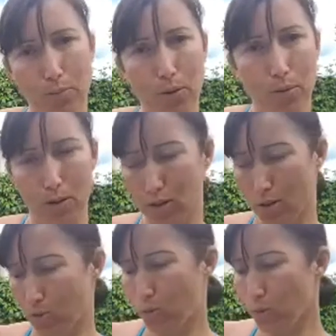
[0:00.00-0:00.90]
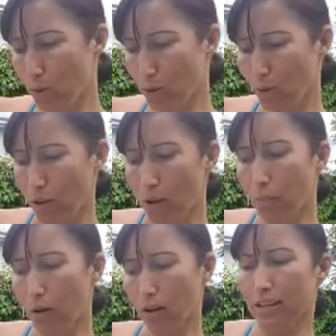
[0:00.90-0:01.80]
pocus, woo woo,
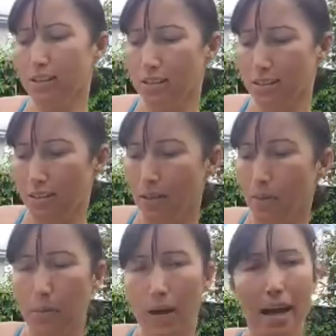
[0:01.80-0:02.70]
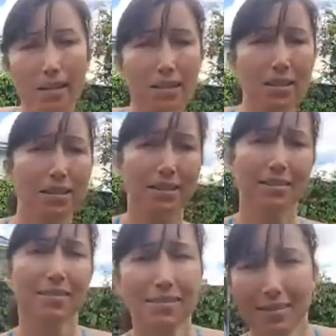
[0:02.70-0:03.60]
bollocks, but
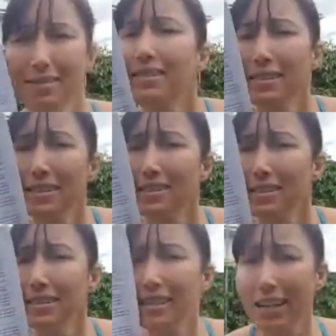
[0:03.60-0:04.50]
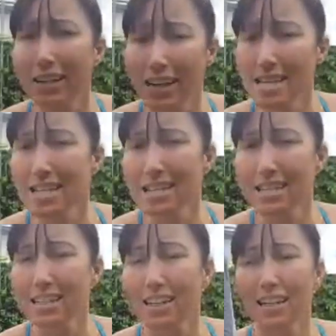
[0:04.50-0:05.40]
there
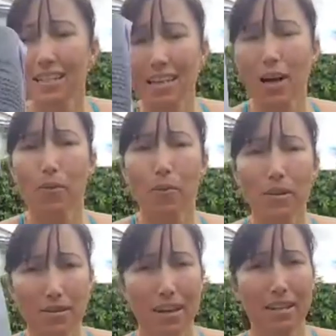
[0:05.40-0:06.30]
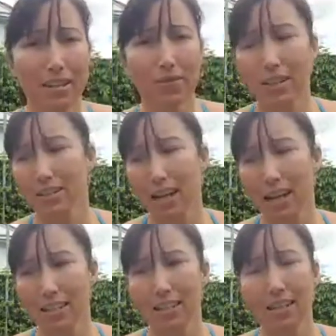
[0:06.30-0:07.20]
is some scientific
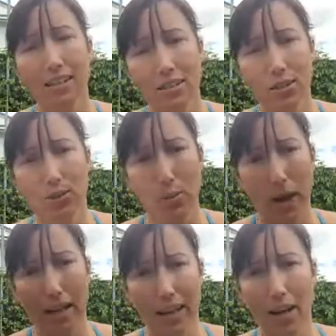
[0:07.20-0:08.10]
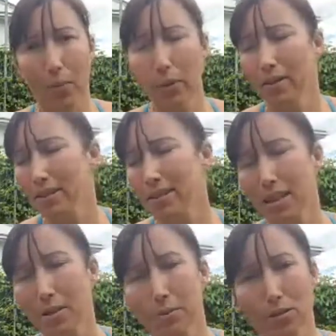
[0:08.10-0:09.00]
data to back up the
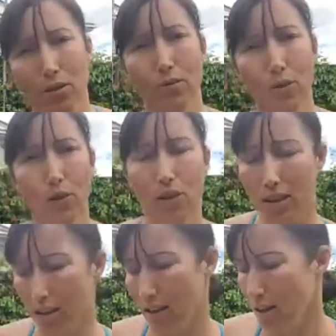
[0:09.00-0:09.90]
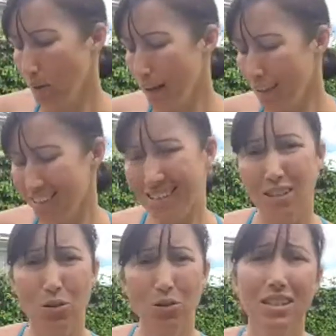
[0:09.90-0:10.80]
statements of earthing. Plus,
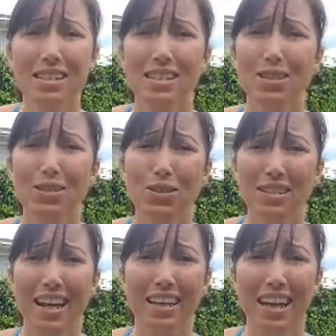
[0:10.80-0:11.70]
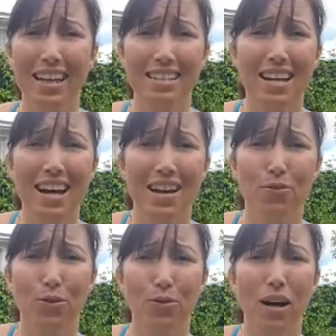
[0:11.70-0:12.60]
all you need to do is hang out outside
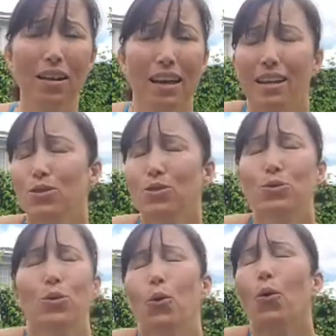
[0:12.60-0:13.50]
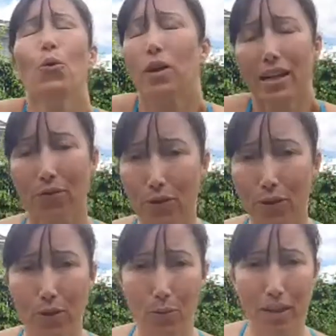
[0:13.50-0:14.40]
for a while and you'll already
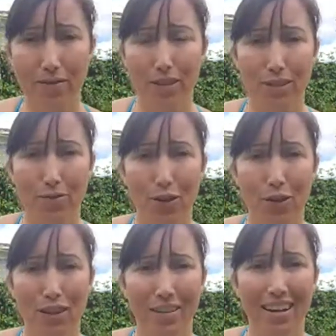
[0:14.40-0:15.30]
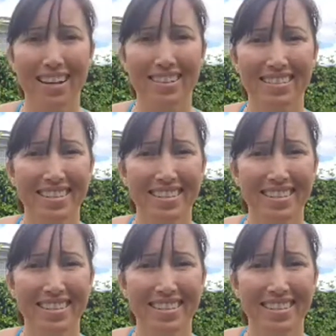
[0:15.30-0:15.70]
feel the benefits of earthing, right?